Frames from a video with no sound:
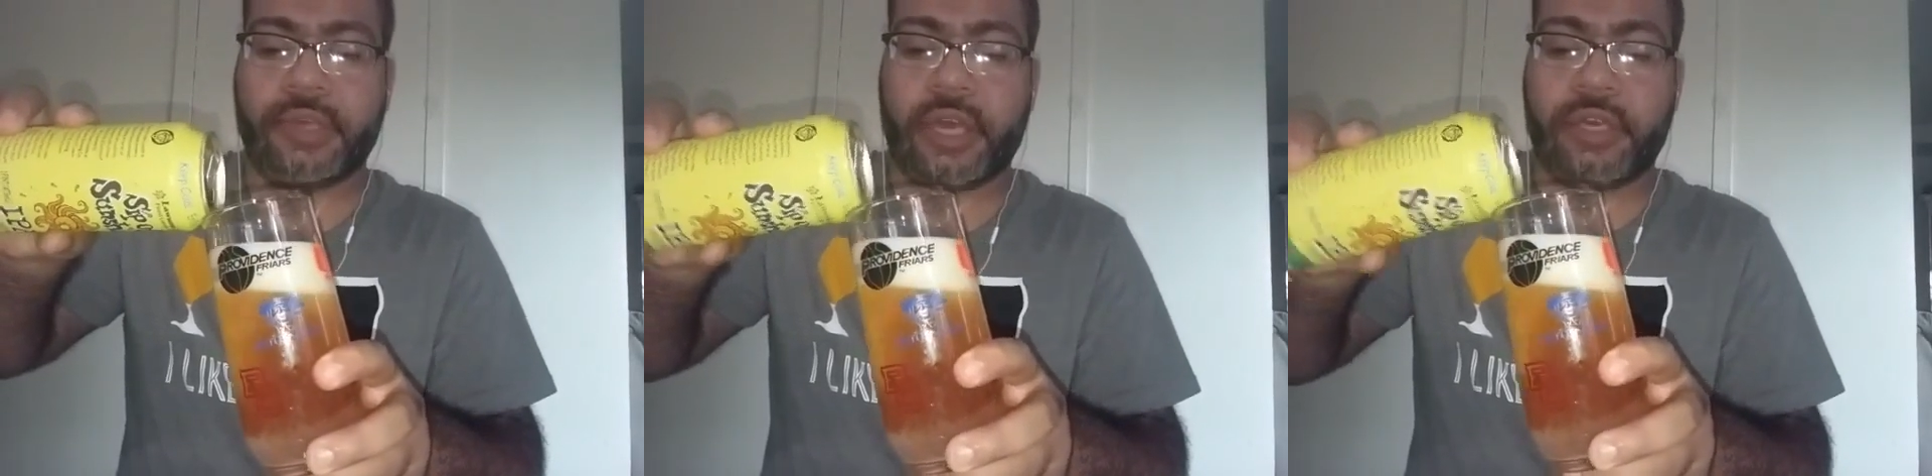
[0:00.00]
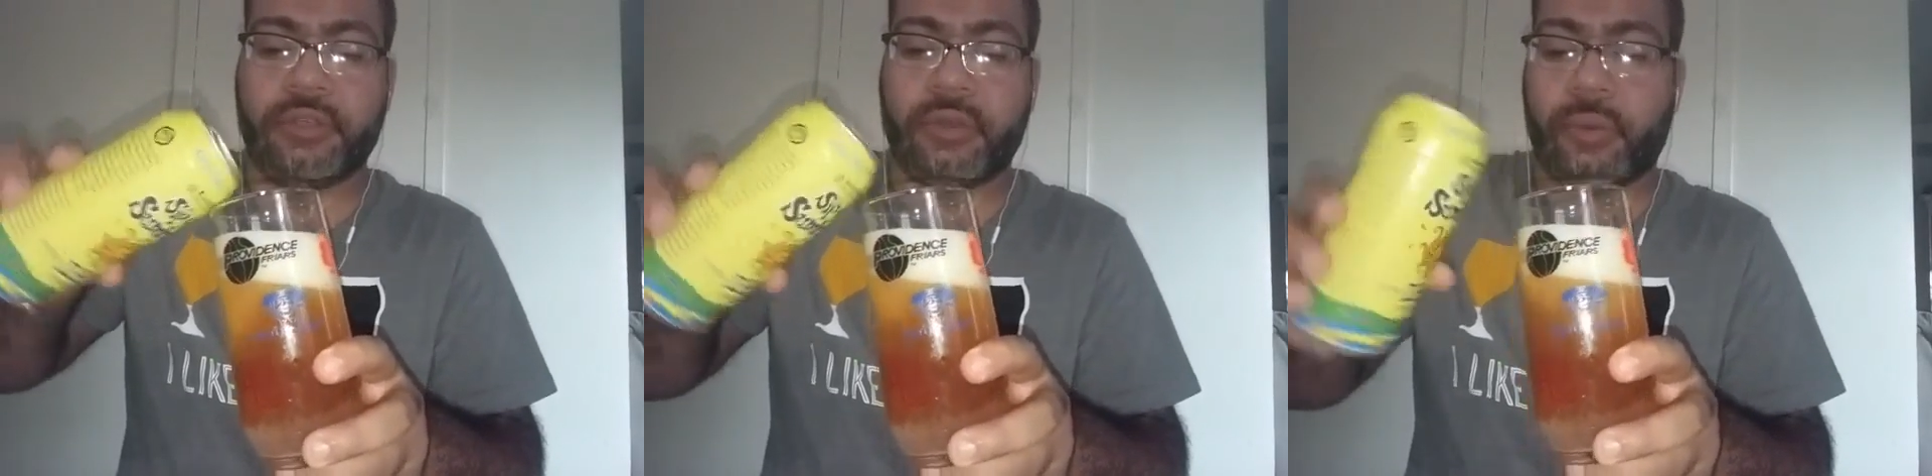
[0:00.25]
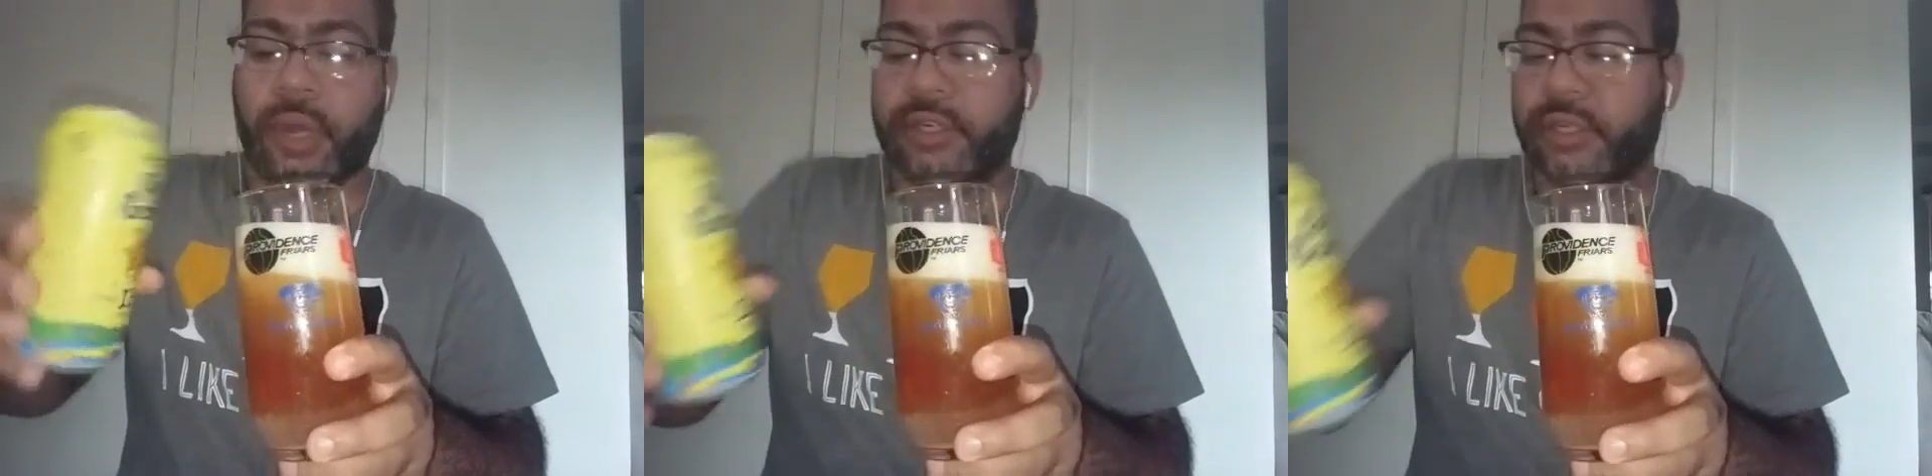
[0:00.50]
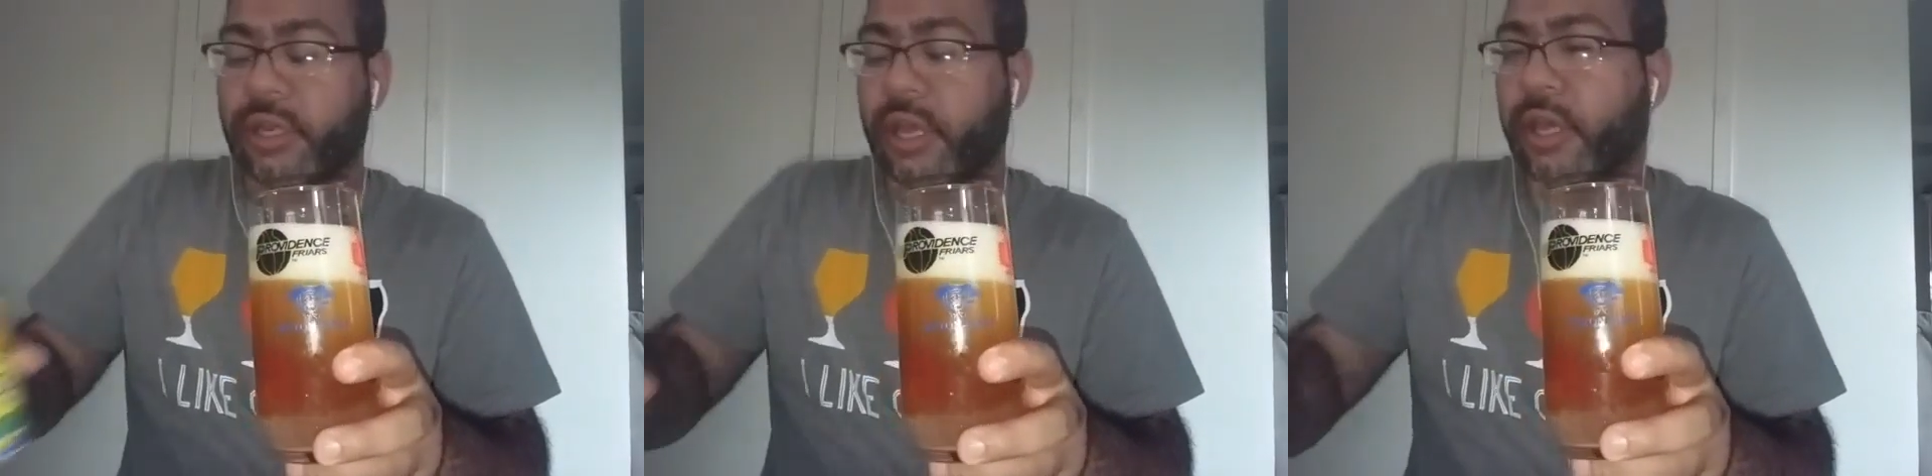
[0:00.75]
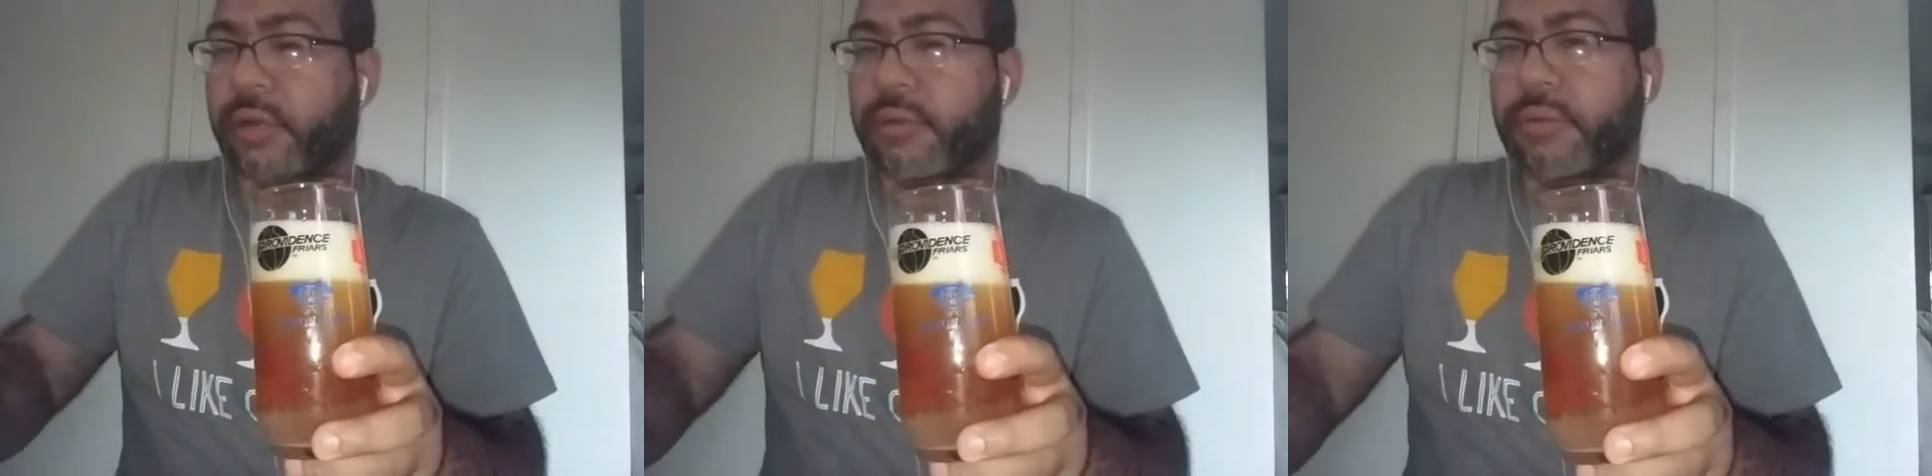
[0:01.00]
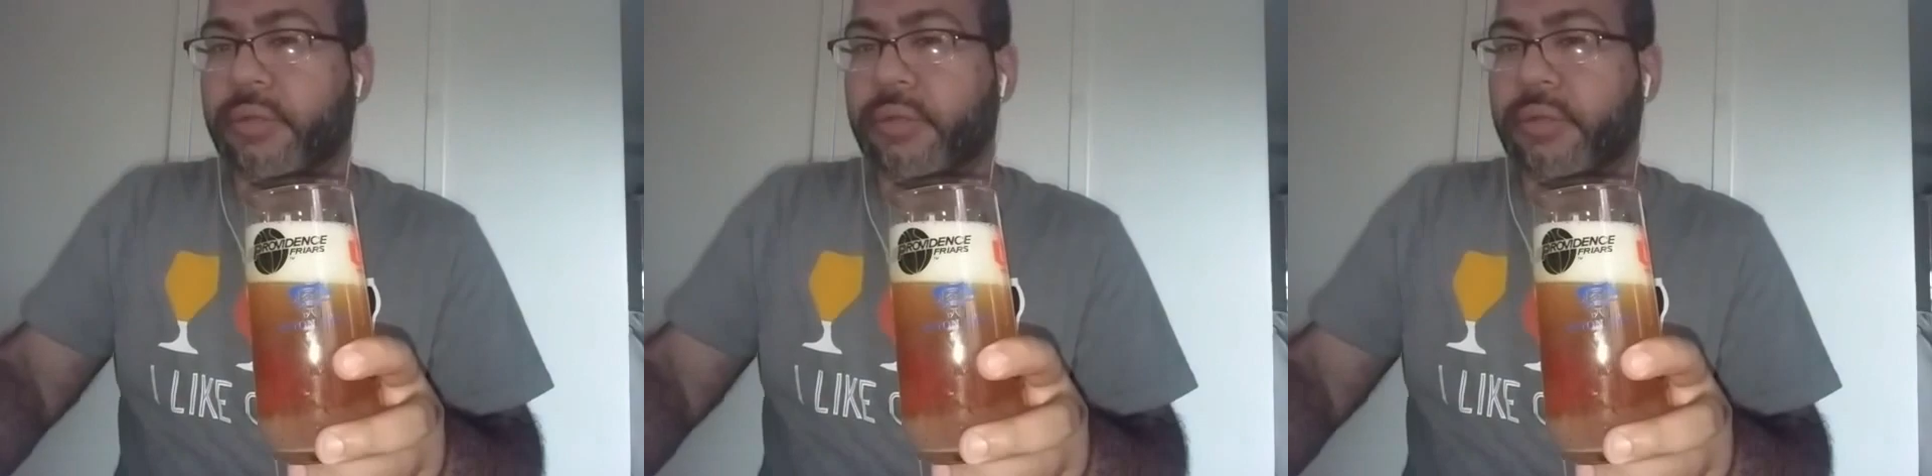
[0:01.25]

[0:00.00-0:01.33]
I enjoy watching that.